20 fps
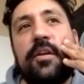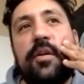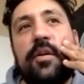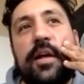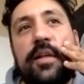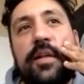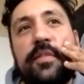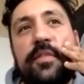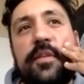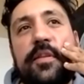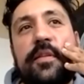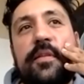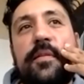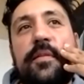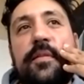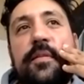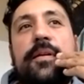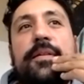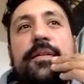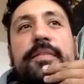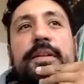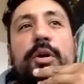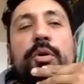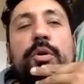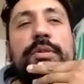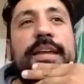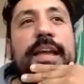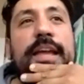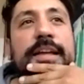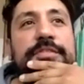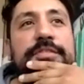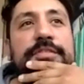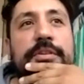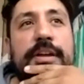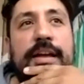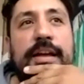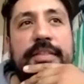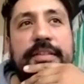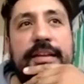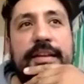Uh, the, the only answer
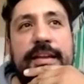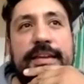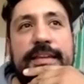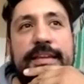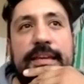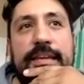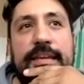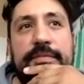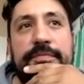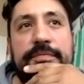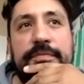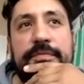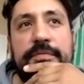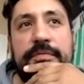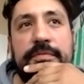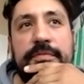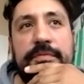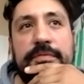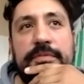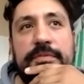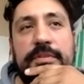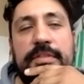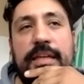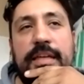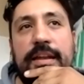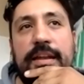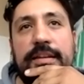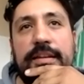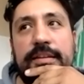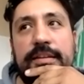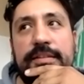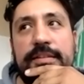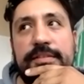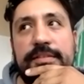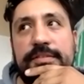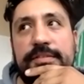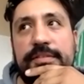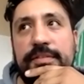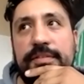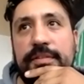I, I think I can give to that
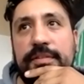is